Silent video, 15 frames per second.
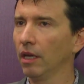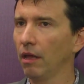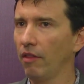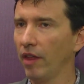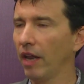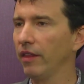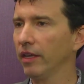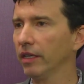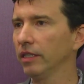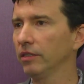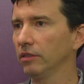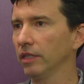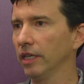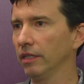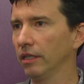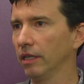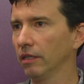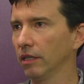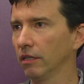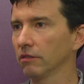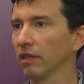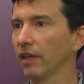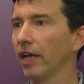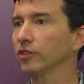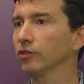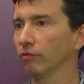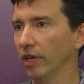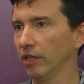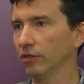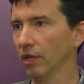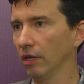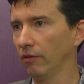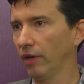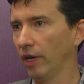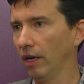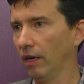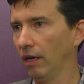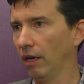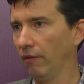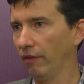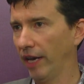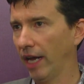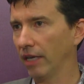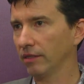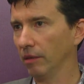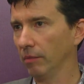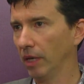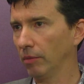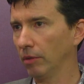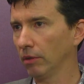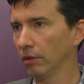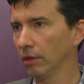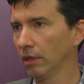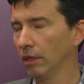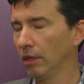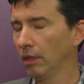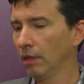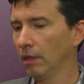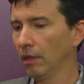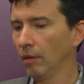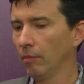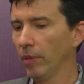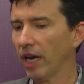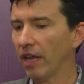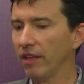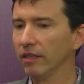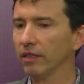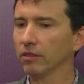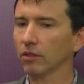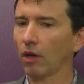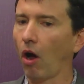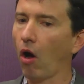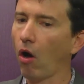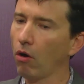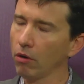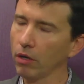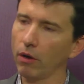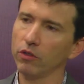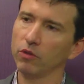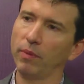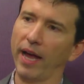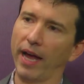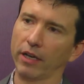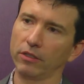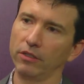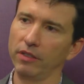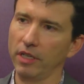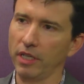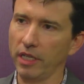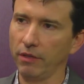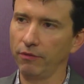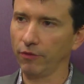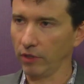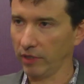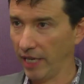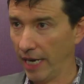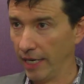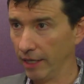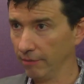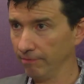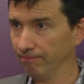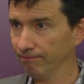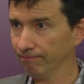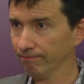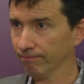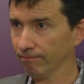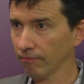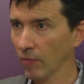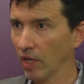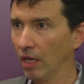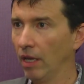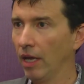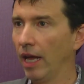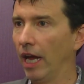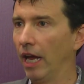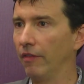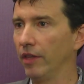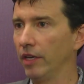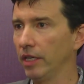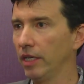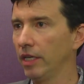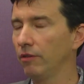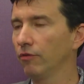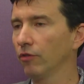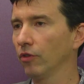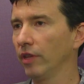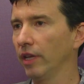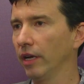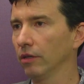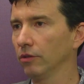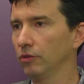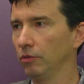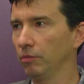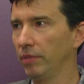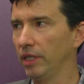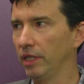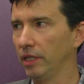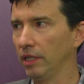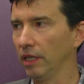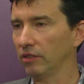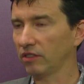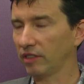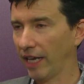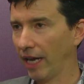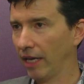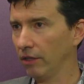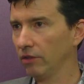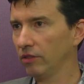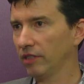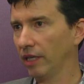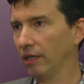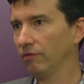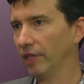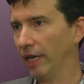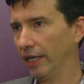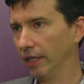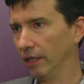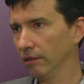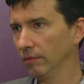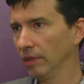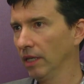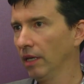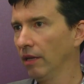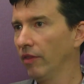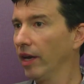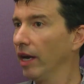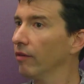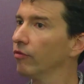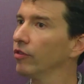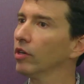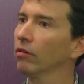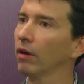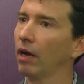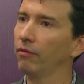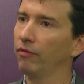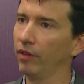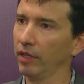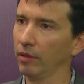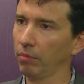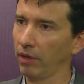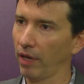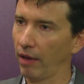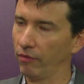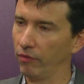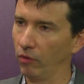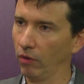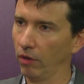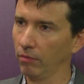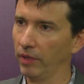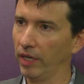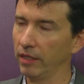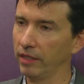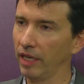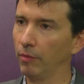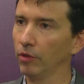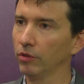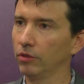then I think there is less risk of an asset bubble. But I think this all goes back to the need for data, and the need for there to be a standard set of data that every crowdfunding platform is able